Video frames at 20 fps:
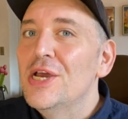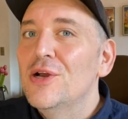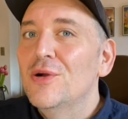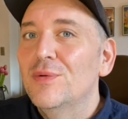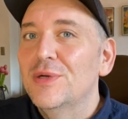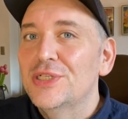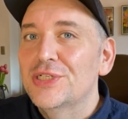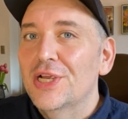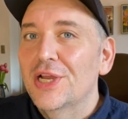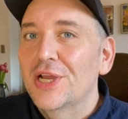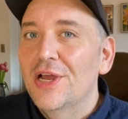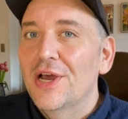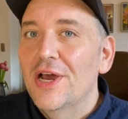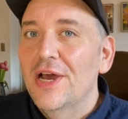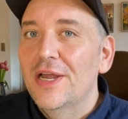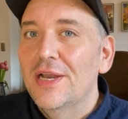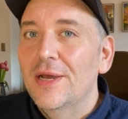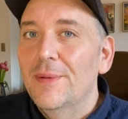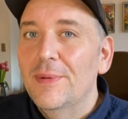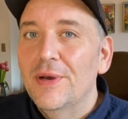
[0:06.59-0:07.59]
which I
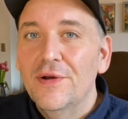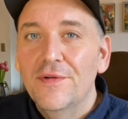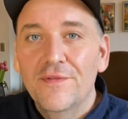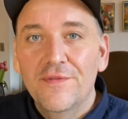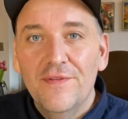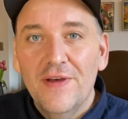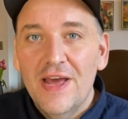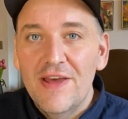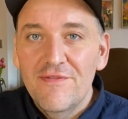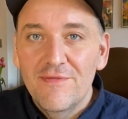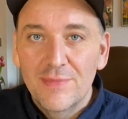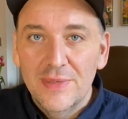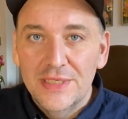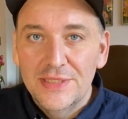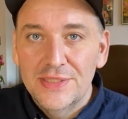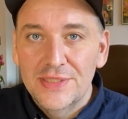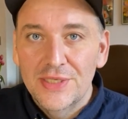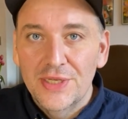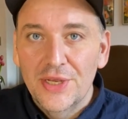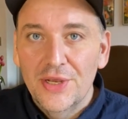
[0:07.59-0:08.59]
got about 5
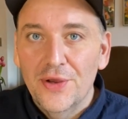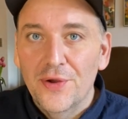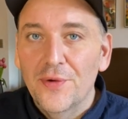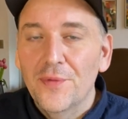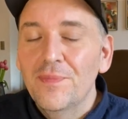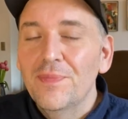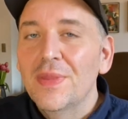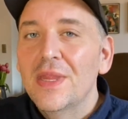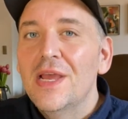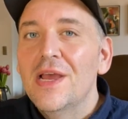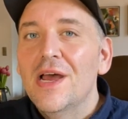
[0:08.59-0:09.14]
months ago.